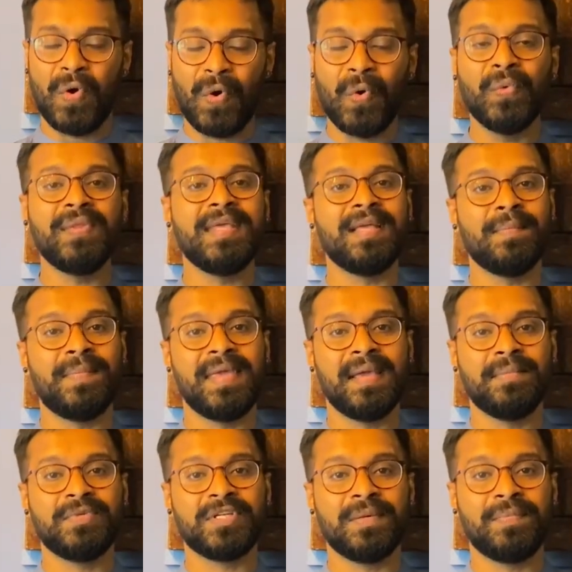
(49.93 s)
owning a
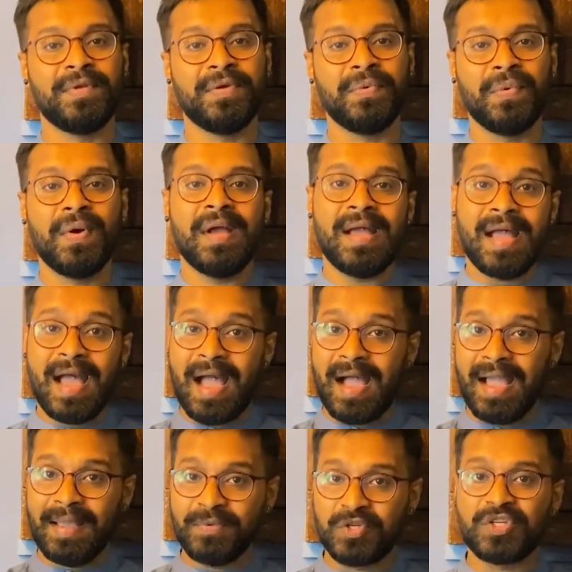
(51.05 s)
BMW.
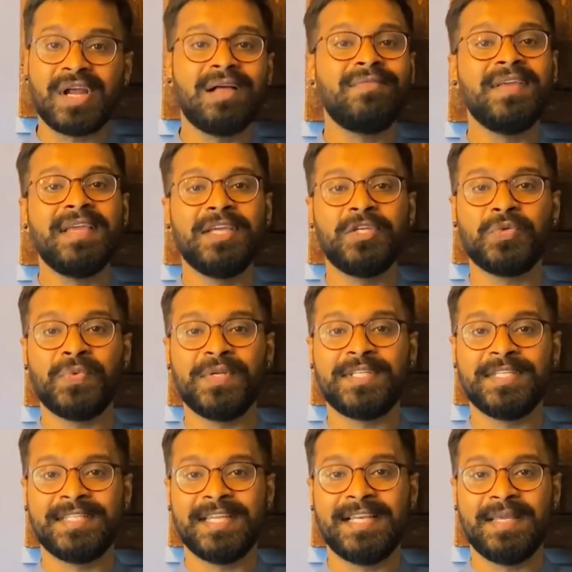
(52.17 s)
I am traveling into it
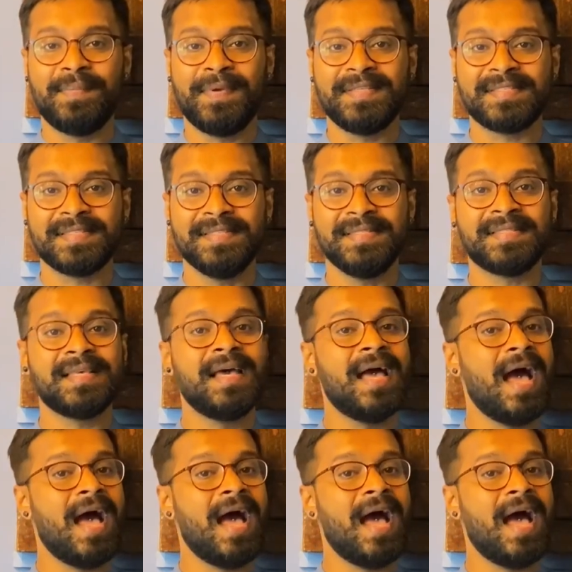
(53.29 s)
in daily basis.